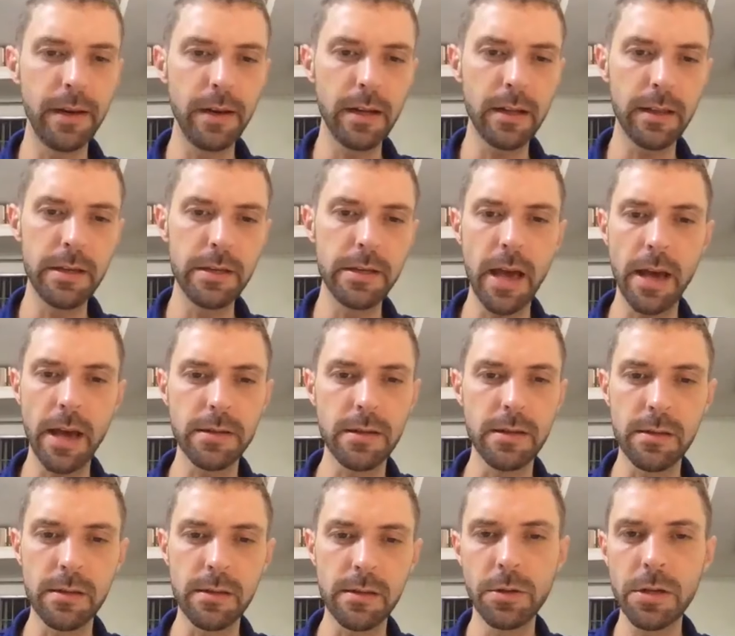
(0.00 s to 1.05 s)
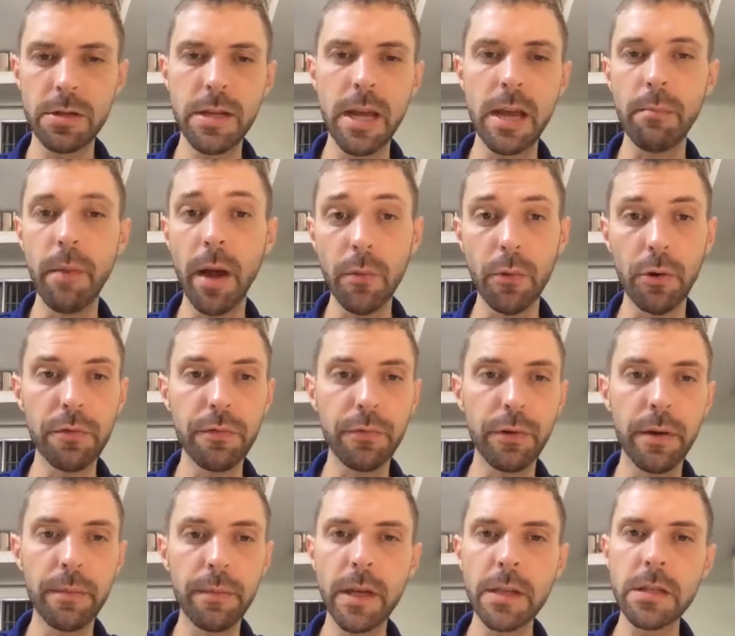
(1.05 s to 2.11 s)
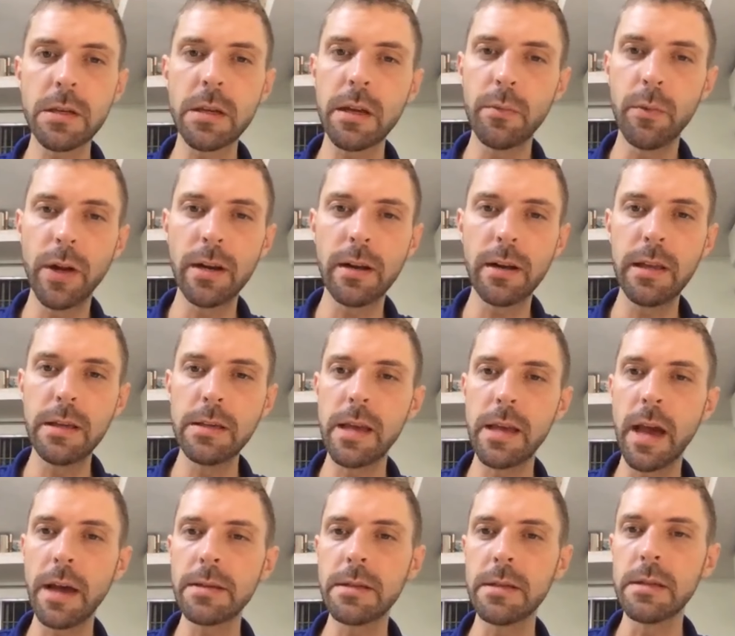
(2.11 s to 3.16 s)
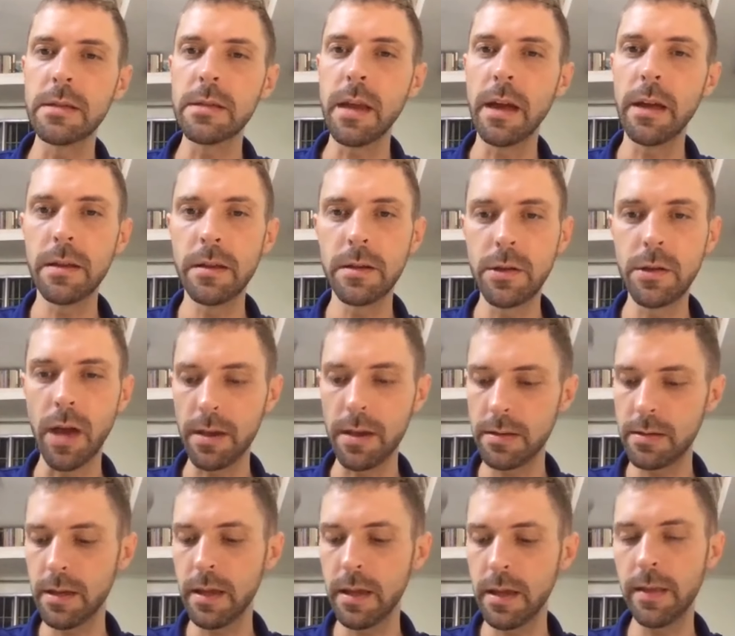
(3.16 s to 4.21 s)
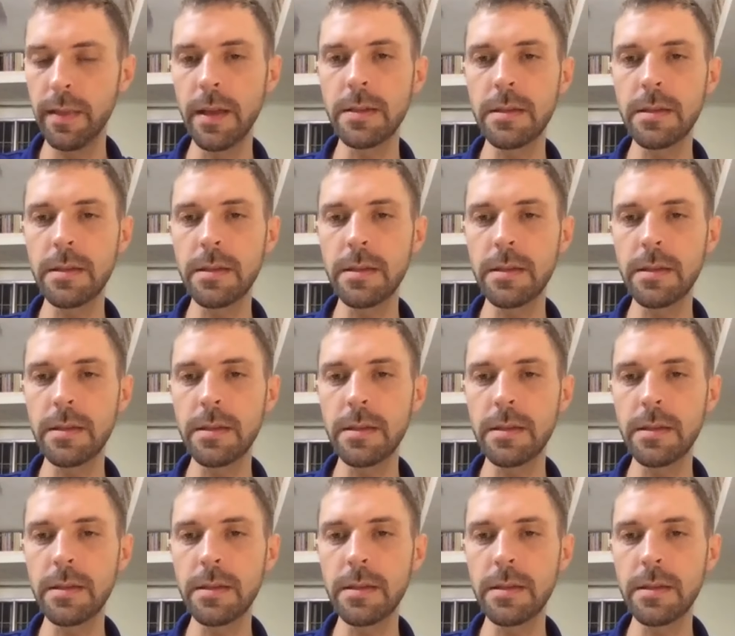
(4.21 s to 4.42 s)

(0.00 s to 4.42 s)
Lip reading: Ecclesiastes. Don't just take my word for it. Let's look at what Ecclesiastes does, and let's